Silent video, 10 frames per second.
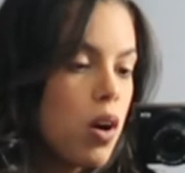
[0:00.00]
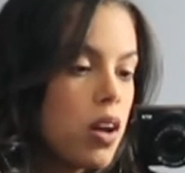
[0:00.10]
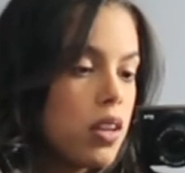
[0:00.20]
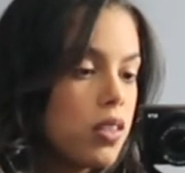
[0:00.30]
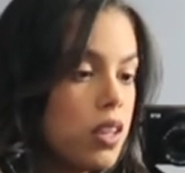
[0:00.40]

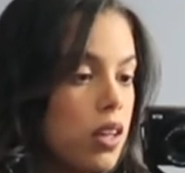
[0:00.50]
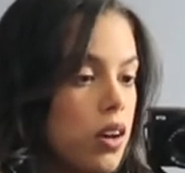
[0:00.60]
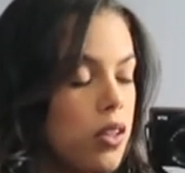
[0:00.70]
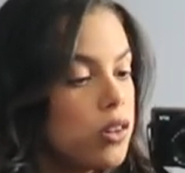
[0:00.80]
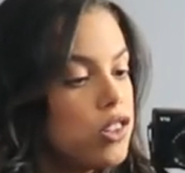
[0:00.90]
on the
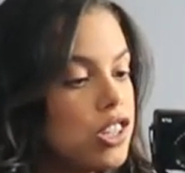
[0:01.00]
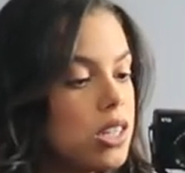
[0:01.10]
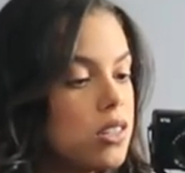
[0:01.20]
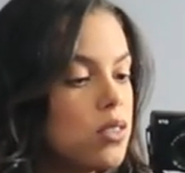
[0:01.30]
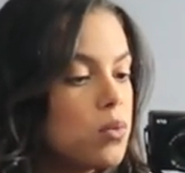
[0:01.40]
other
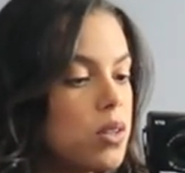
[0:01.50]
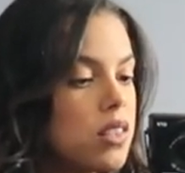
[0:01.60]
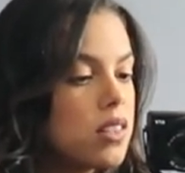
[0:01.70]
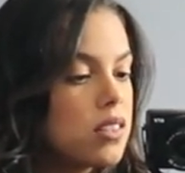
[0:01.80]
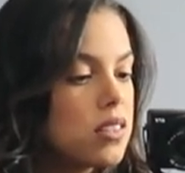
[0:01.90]
jeans
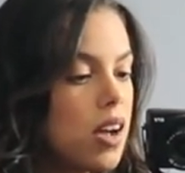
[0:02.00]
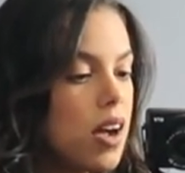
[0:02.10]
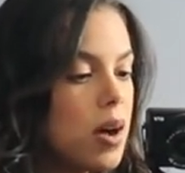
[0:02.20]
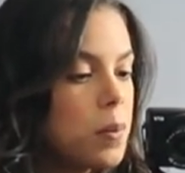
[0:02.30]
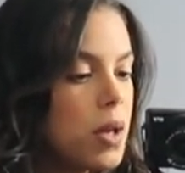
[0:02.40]
with this
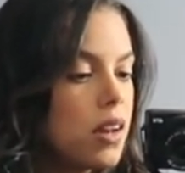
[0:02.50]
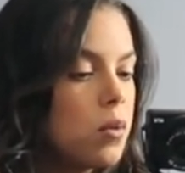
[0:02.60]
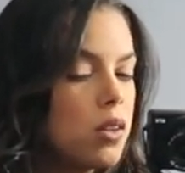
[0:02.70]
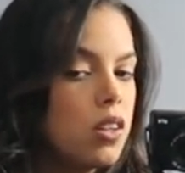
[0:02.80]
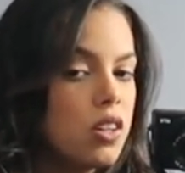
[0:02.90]
top and it
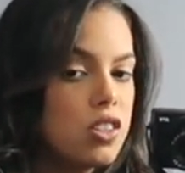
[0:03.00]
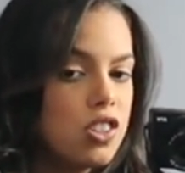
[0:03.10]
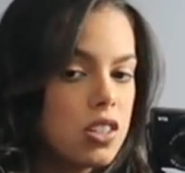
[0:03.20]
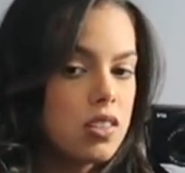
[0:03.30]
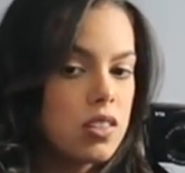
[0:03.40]
would look
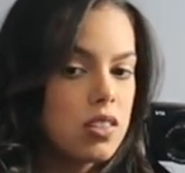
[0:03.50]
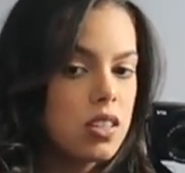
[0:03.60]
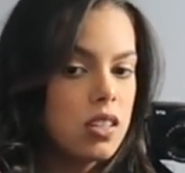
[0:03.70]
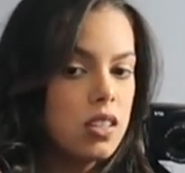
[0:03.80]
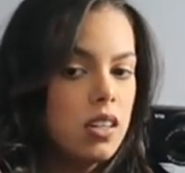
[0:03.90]
just as
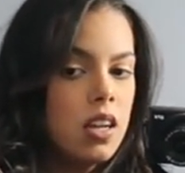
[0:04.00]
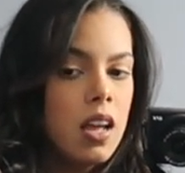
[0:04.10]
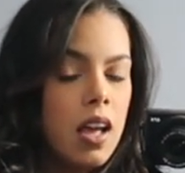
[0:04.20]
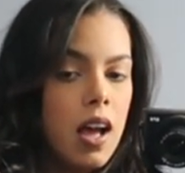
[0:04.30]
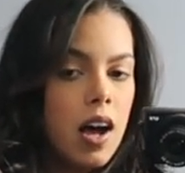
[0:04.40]
good.
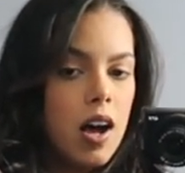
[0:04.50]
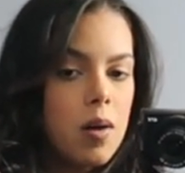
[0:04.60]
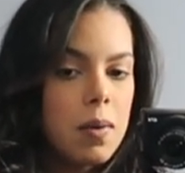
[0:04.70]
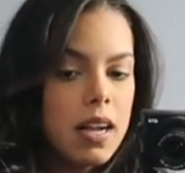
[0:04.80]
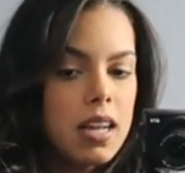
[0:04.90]

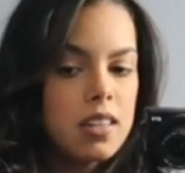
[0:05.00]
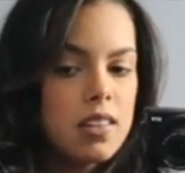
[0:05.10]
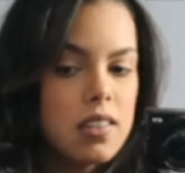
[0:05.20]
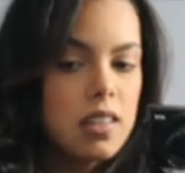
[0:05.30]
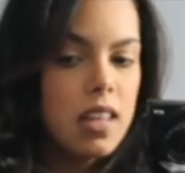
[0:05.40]
I kind of
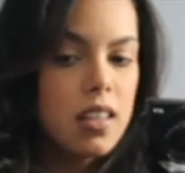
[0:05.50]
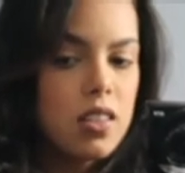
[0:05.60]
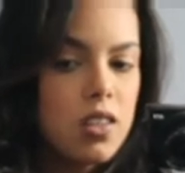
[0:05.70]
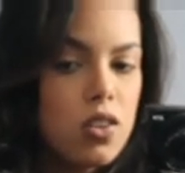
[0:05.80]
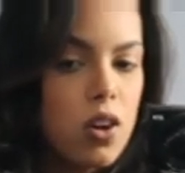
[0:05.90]
just like
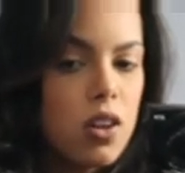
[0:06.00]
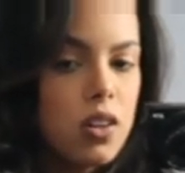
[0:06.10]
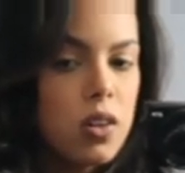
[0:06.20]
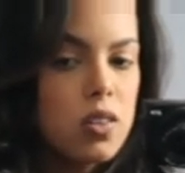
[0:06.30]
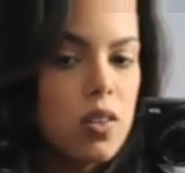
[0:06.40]
the
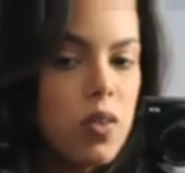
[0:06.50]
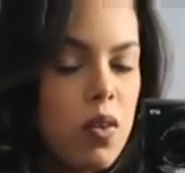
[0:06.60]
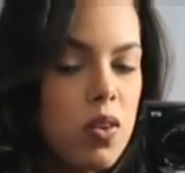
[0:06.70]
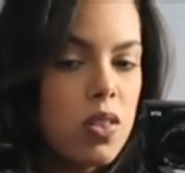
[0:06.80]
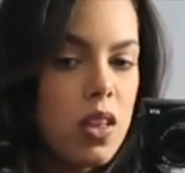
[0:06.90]
darkness of
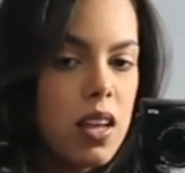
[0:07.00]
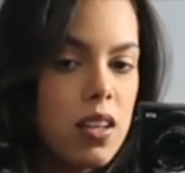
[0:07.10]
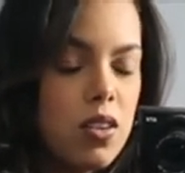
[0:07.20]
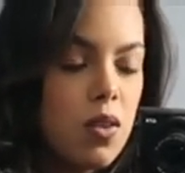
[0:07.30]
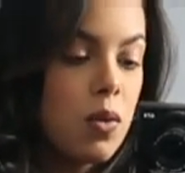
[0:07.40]
everything,
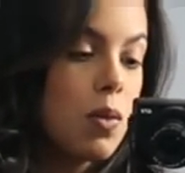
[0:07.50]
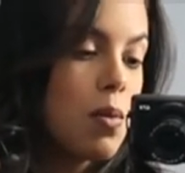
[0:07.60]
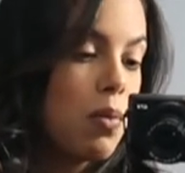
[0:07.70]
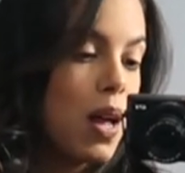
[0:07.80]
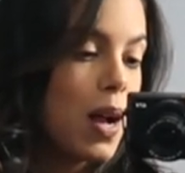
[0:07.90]
you know, the
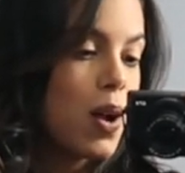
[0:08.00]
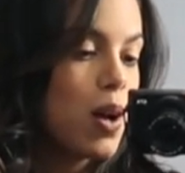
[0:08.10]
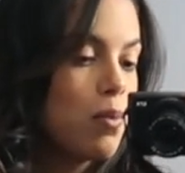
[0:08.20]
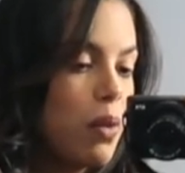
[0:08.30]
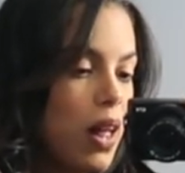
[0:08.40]
black
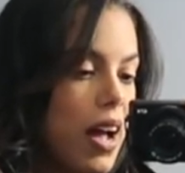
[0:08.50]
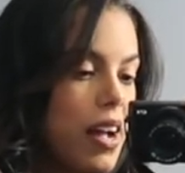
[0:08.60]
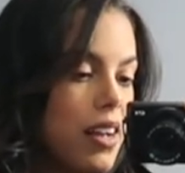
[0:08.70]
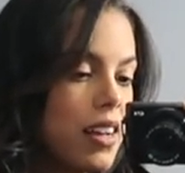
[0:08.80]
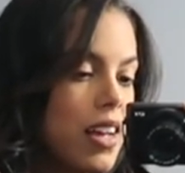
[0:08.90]
on
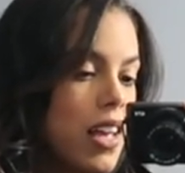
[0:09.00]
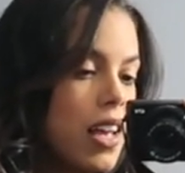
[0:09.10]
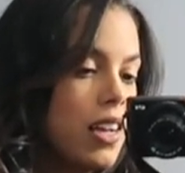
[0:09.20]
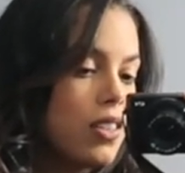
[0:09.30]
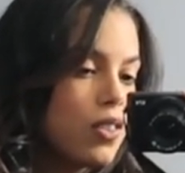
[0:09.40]
black.
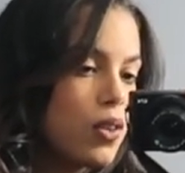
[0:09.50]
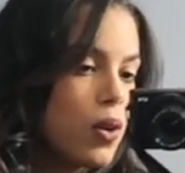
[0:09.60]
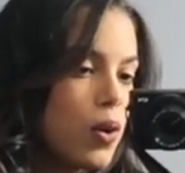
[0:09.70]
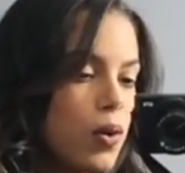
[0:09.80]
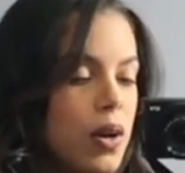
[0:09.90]

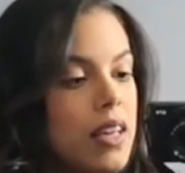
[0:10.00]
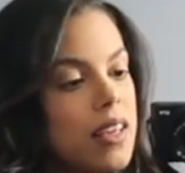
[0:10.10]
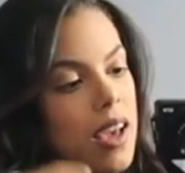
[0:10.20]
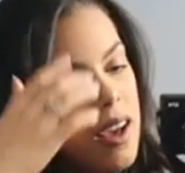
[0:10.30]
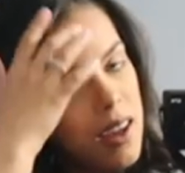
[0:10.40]
So
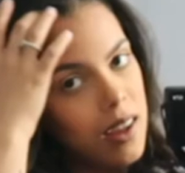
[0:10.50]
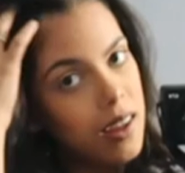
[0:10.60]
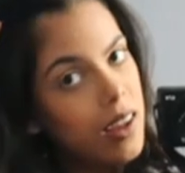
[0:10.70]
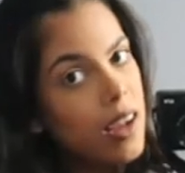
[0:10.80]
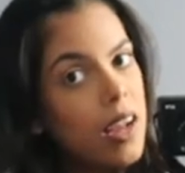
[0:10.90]
yeah,
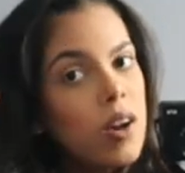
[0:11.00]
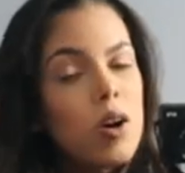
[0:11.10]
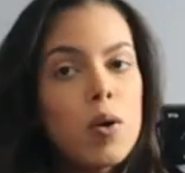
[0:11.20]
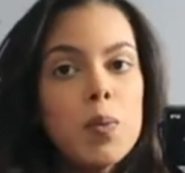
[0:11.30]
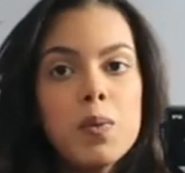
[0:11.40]
I
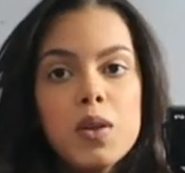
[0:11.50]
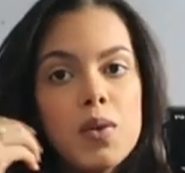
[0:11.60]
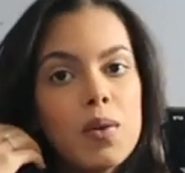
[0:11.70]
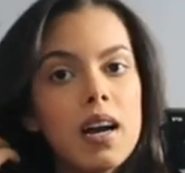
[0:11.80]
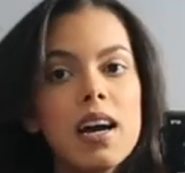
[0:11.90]
hope
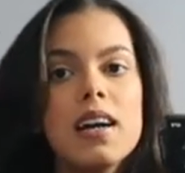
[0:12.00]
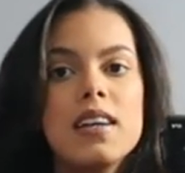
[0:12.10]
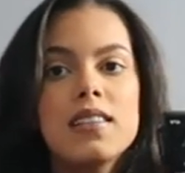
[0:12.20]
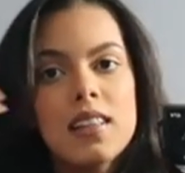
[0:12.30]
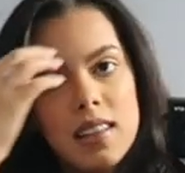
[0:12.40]
you
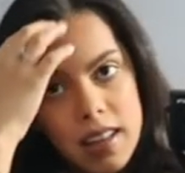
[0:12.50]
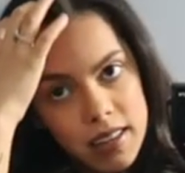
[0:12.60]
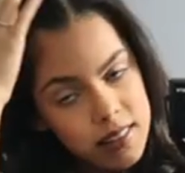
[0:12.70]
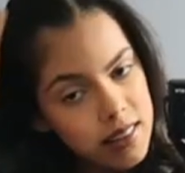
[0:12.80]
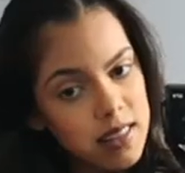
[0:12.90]
guys
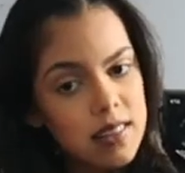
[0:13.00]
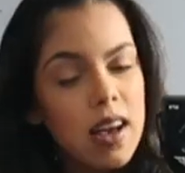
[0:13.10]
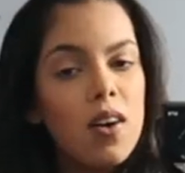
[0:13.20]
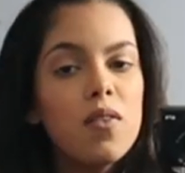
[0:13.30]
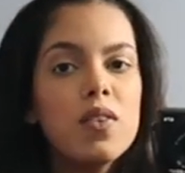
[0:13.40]
like these
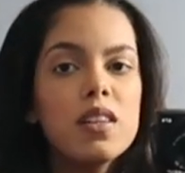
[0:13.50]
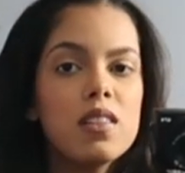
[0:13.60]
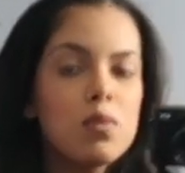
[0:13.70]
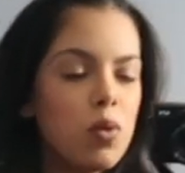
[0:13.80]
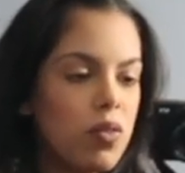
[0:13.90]
outfits.
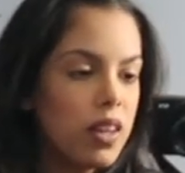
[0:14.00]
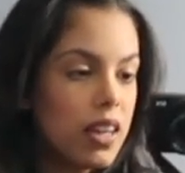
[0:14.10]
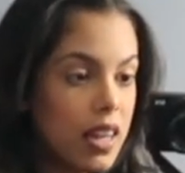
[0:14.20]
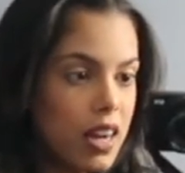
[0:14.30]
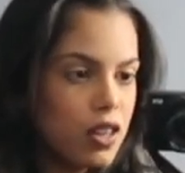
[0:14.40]
It's more of like
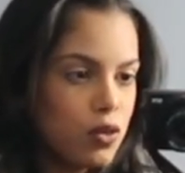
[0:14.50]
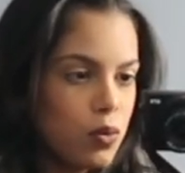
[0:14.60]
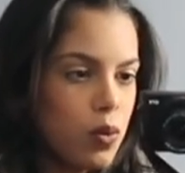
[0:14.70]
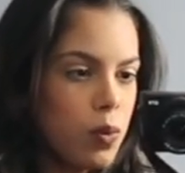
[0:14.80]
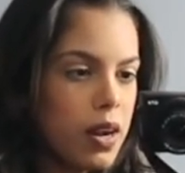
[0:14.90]
a
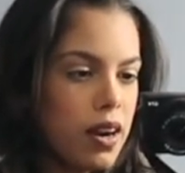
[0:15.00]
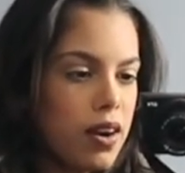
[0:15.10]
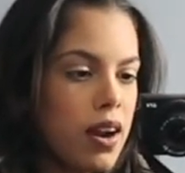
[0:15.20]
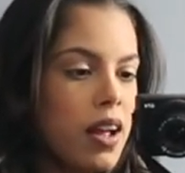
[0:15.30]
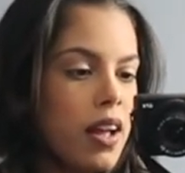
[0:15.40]
casual
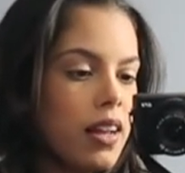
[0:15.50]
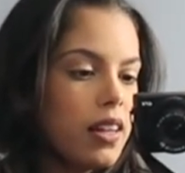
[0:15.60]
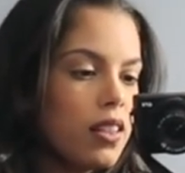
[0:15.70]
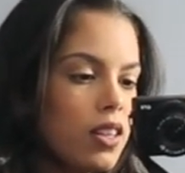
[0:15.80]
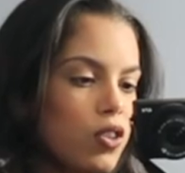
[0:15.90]
wear,
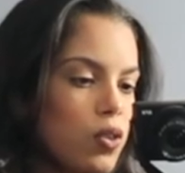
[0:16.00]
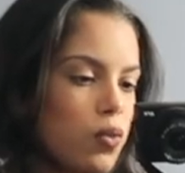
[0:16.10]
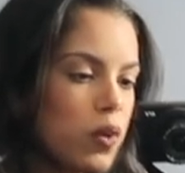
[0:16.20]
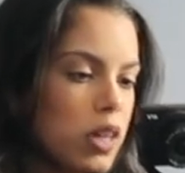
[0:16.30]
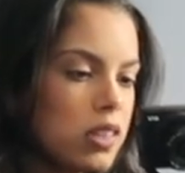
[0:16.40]
nothing too
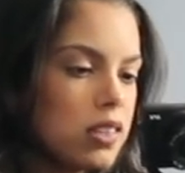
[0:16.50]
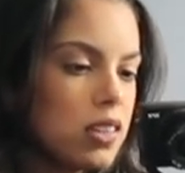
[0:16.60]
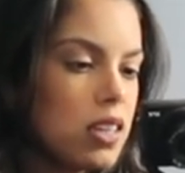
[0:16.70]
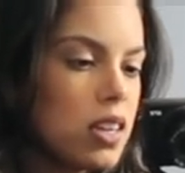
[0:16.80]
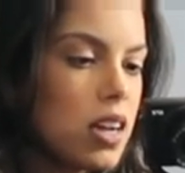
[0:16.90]

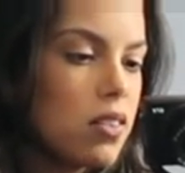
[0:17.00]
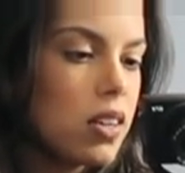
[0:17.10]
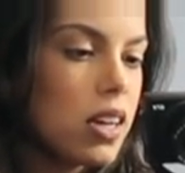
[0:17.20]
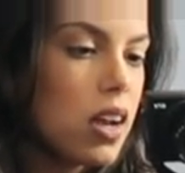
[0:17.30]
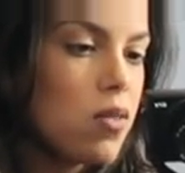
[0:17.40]
fancy, kind of
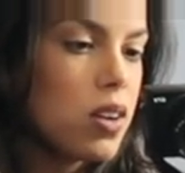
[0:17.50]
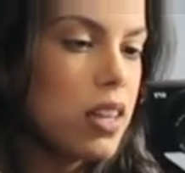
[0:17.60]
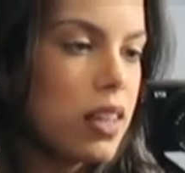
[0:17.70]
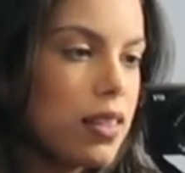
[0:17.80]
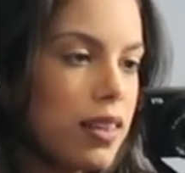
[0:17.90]
like an everyday